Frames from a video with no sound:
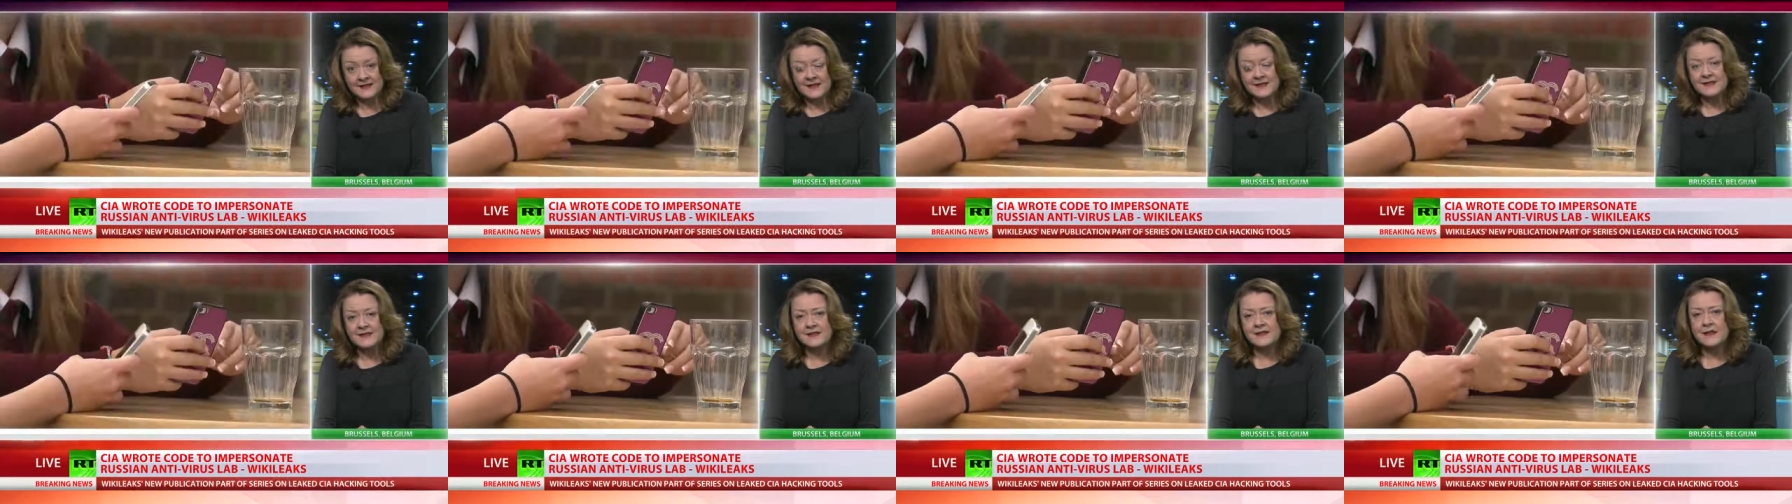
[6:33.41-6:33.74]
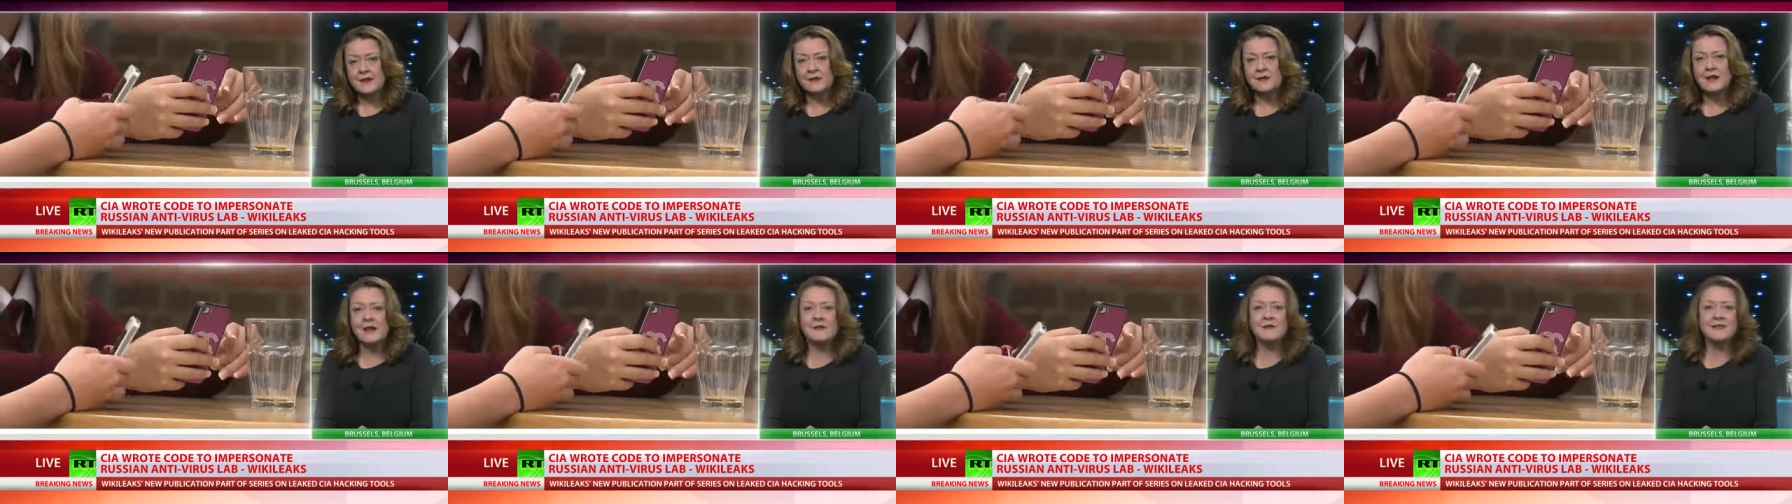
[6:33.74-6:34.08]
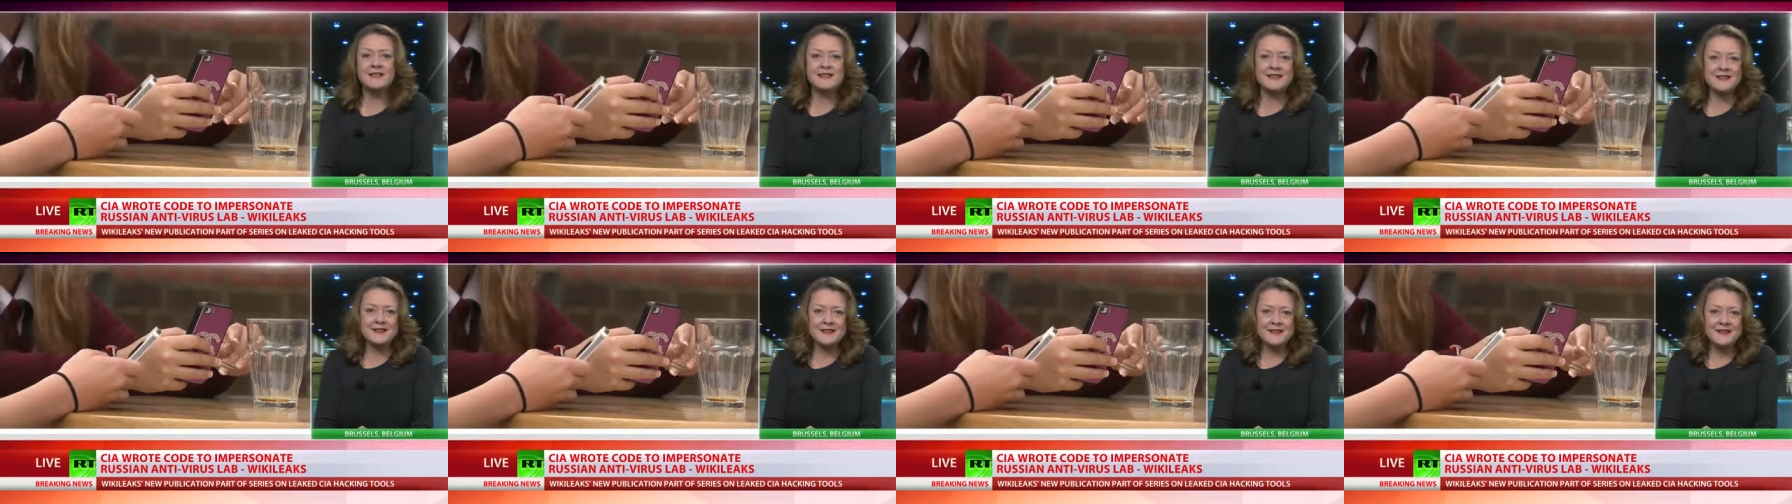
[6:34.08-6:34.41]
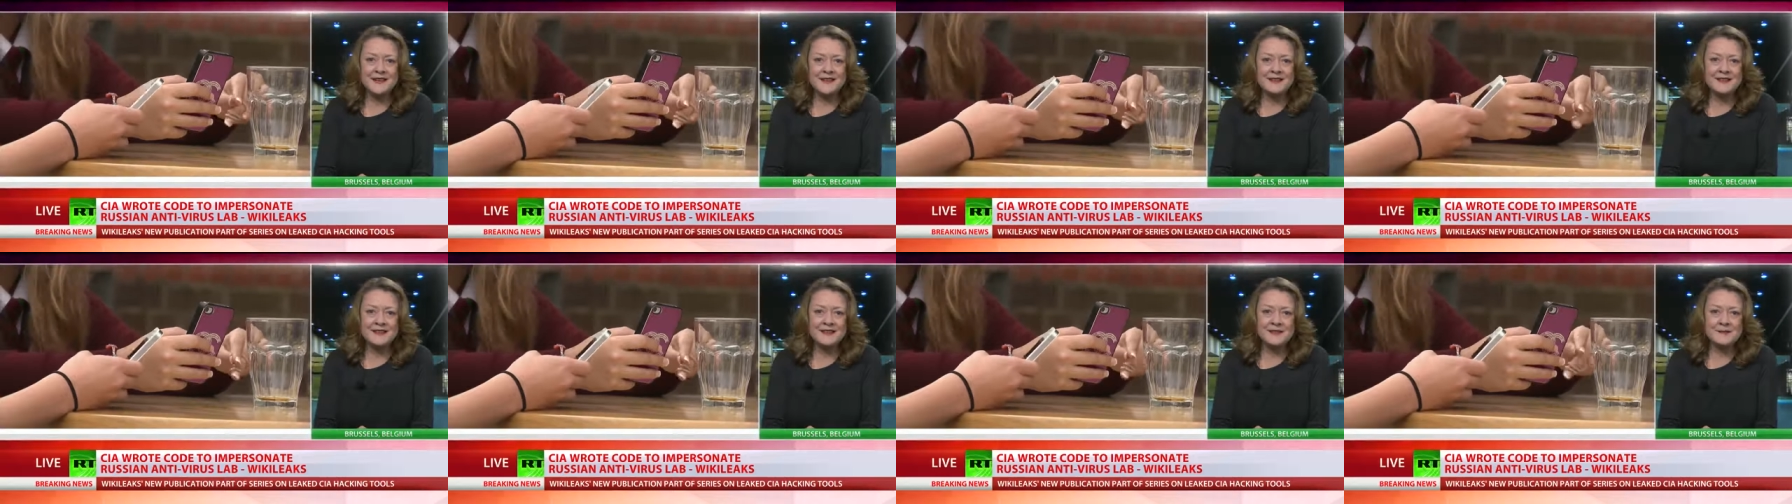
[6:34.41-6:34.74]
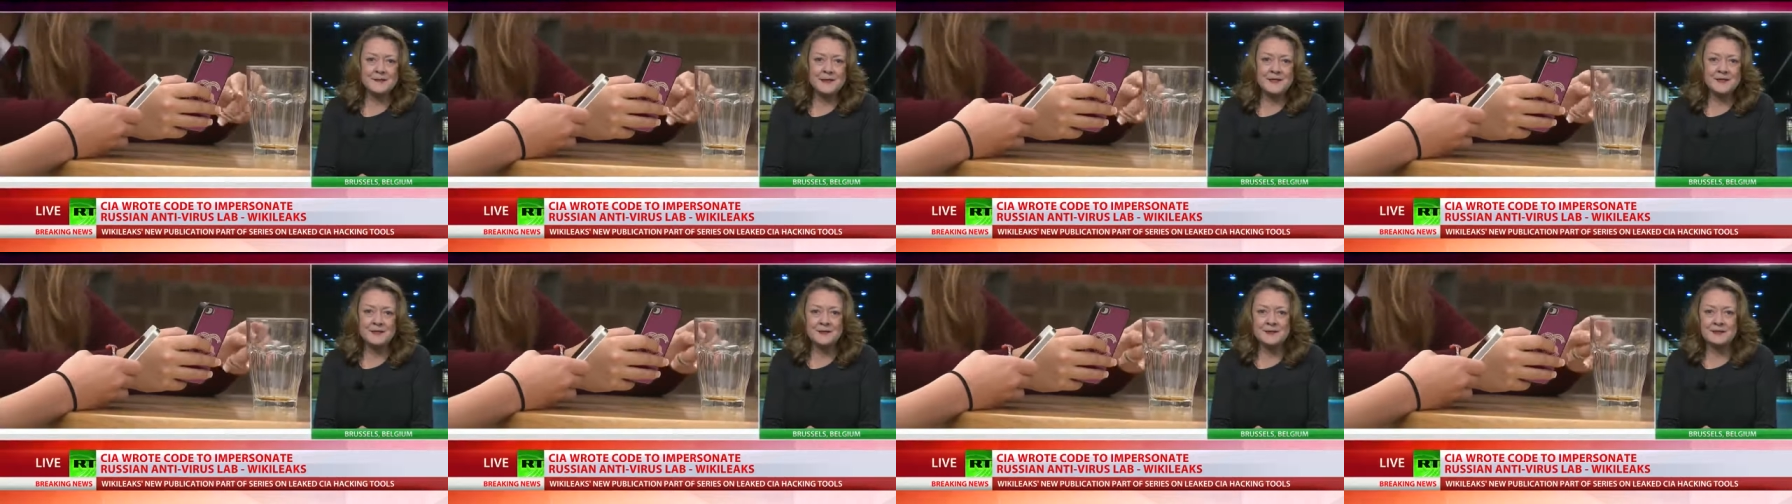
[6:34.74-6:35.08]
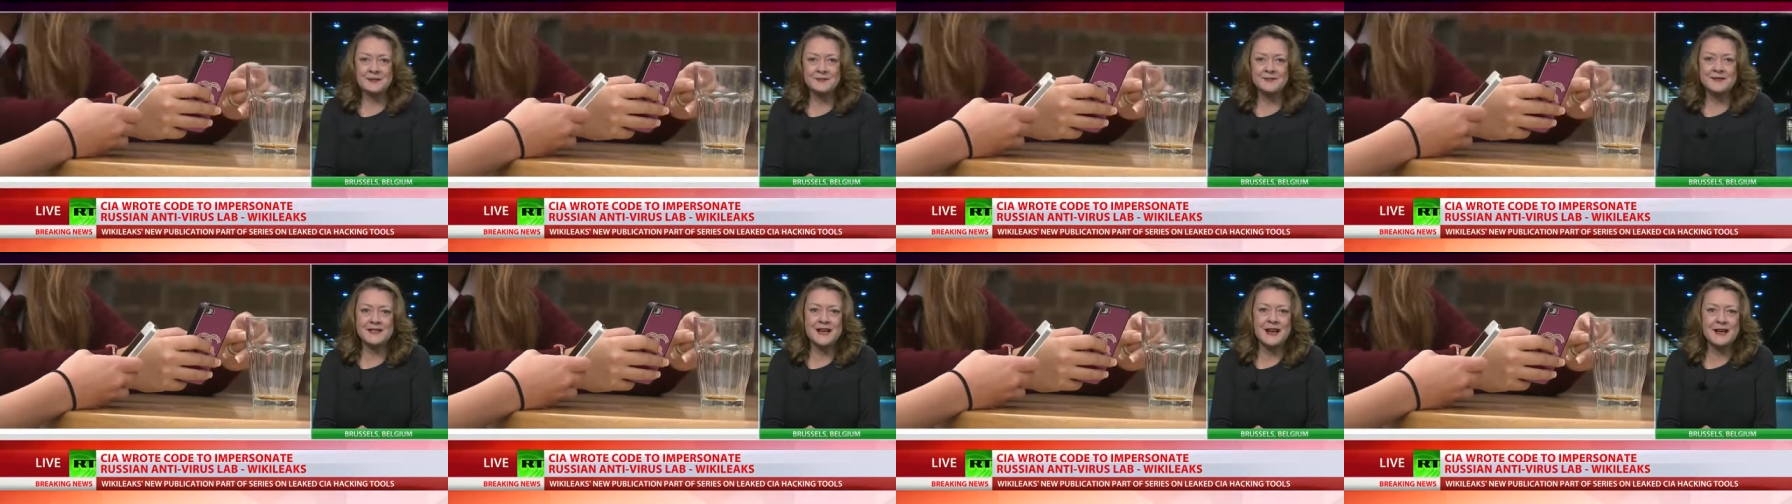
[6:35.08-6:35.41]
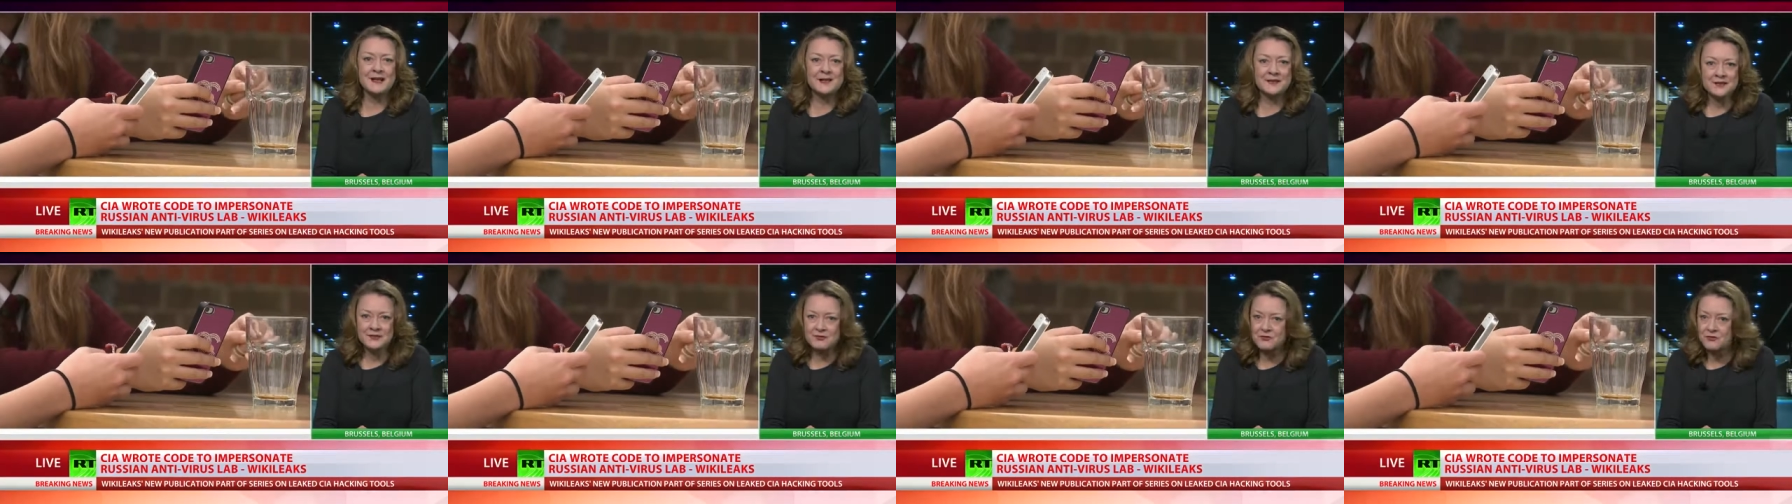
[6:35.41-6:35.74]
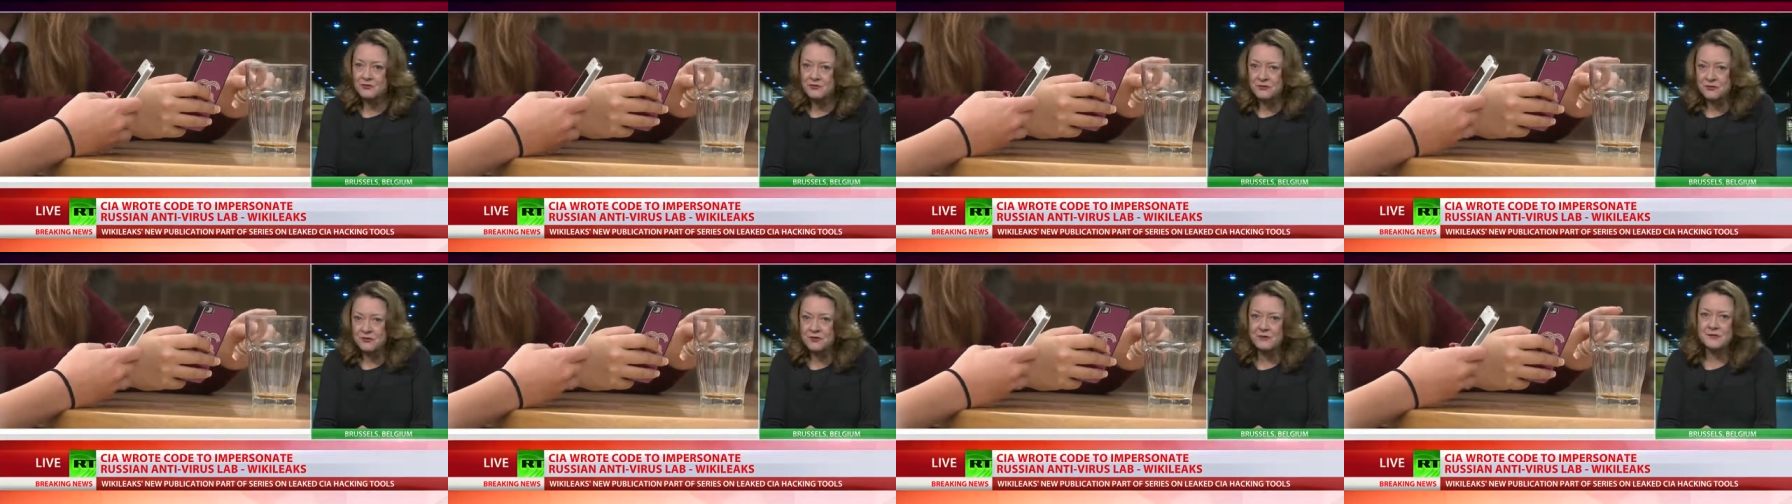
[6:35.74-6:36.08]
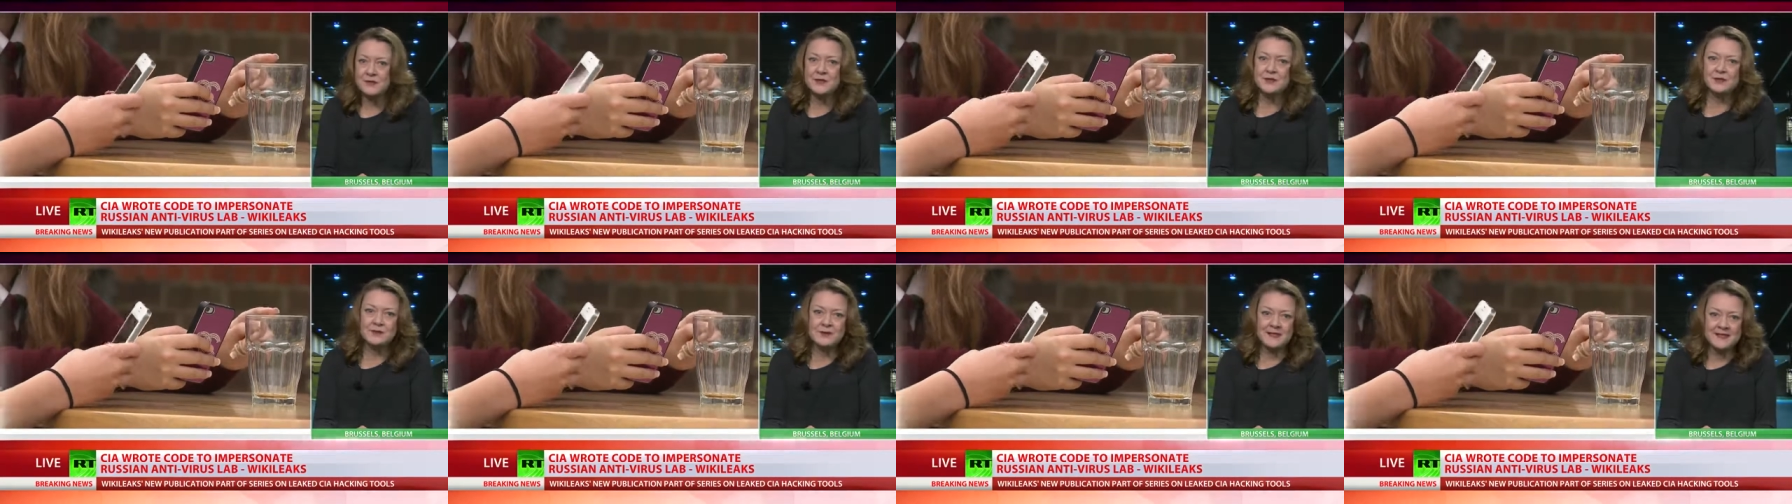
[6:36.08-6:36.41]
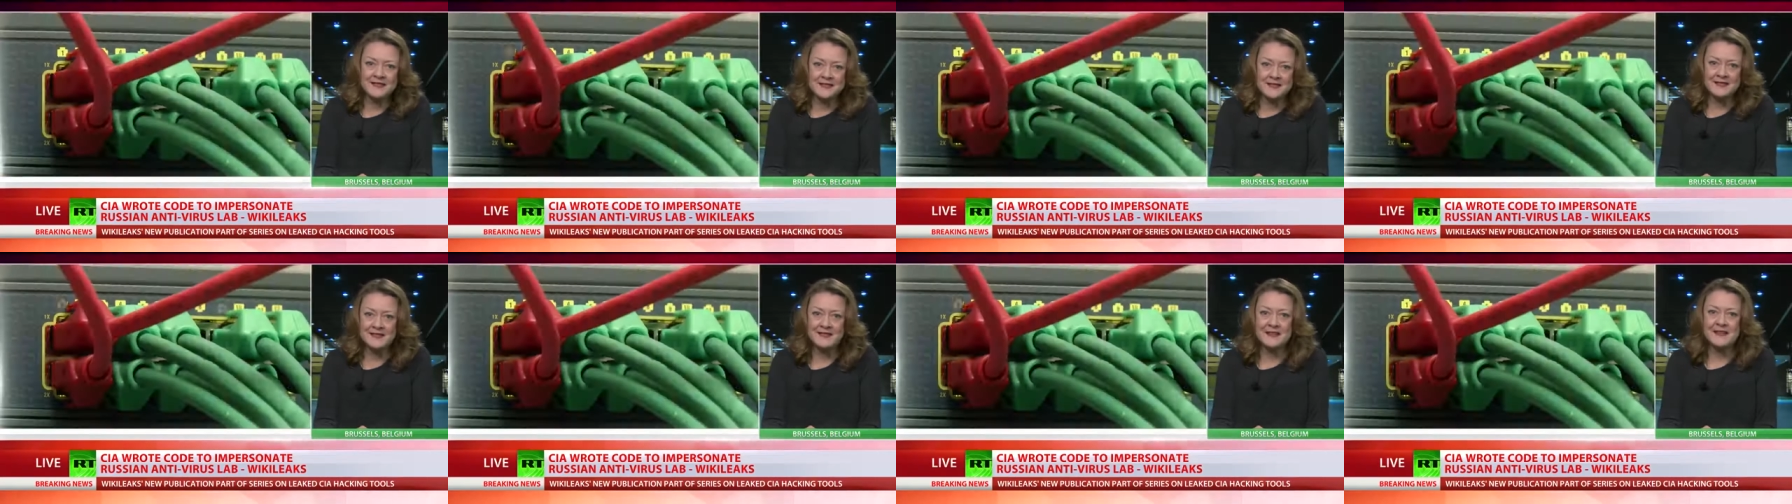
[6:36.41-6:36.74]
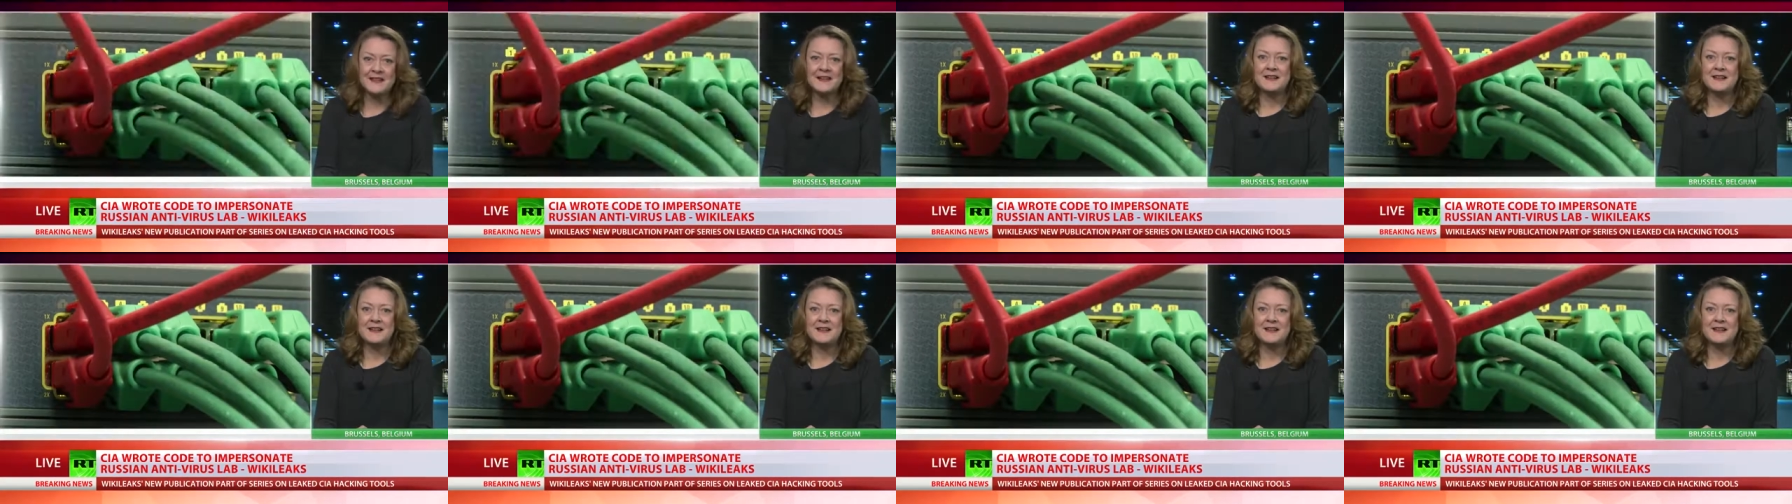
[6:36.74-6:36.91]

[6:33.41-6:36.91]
So ever since then, there's been sort of daggers drawn between